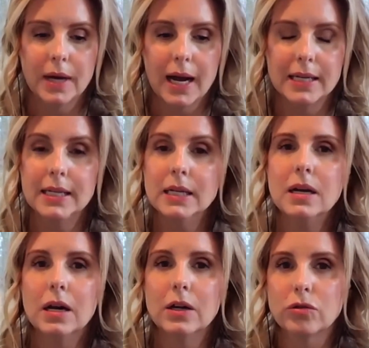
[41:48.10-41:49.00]
I
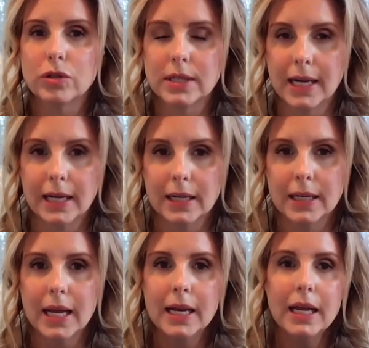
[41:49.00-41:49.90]
didn't understand.
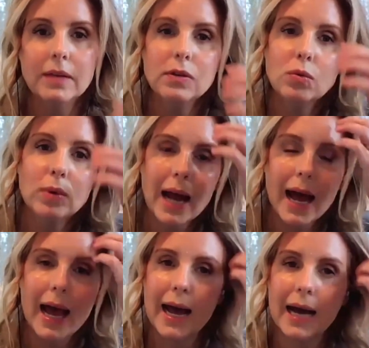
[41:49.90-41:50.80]
And even when
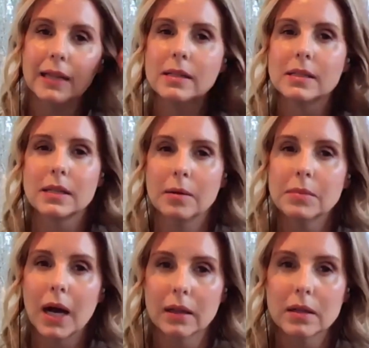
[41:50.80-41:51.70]
I had some
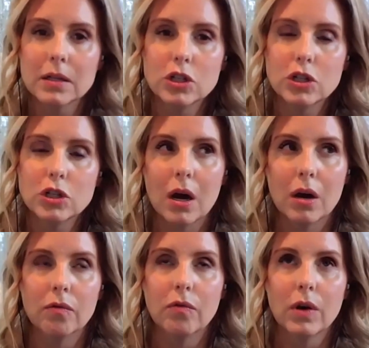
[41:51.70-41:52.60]
knowledge
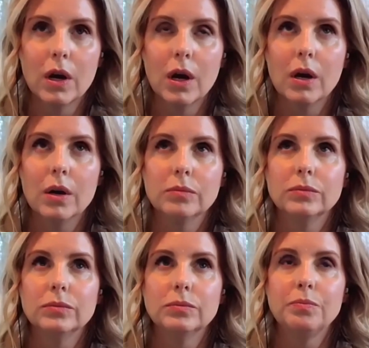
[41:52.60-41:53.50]
of
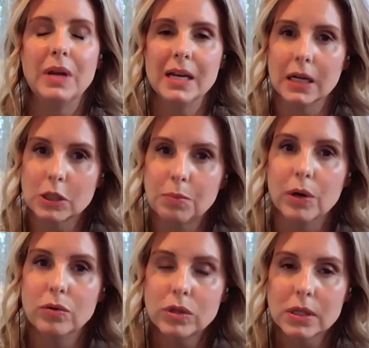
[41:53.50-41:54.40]
being
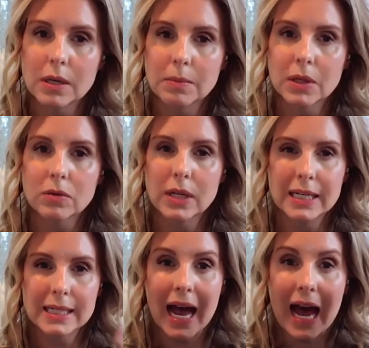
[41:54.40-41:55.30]
exposed to some of those
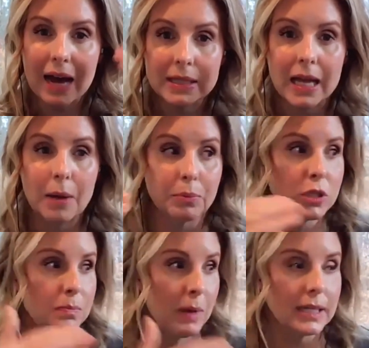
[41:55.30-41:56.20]
things, to having that
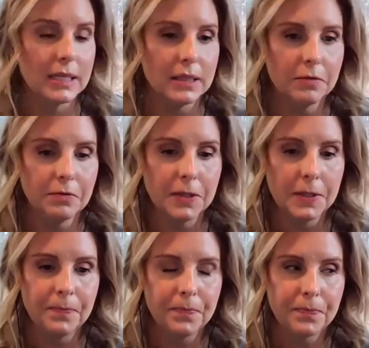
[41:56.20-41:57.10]
perspective,
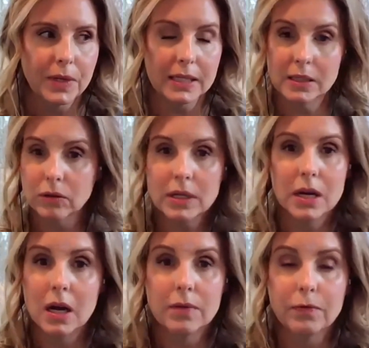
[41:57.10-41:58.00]
I still
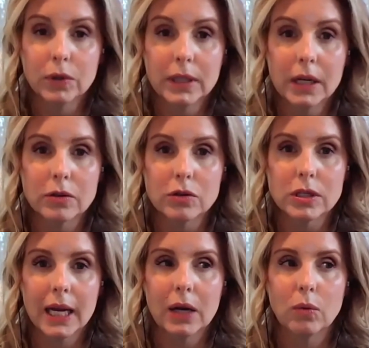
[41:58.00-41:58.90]
didn't fully
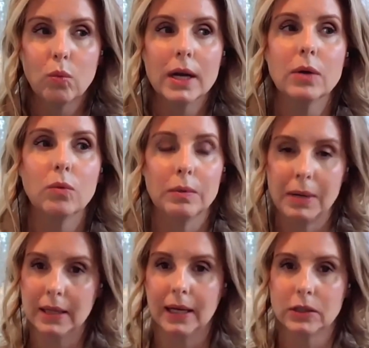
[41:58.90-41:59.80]
understand what it would
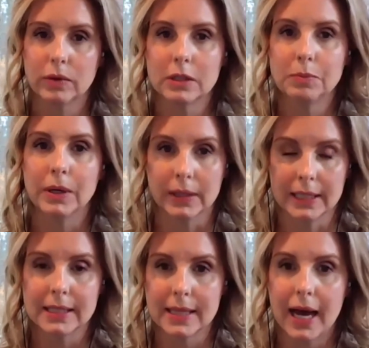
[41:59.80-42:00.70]
be like to
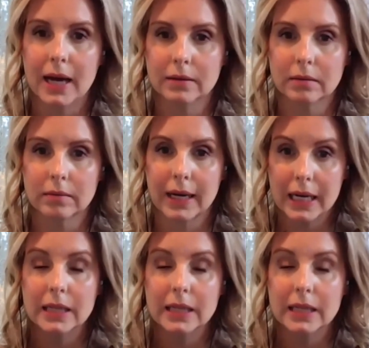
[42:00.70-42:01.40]
experience that, right?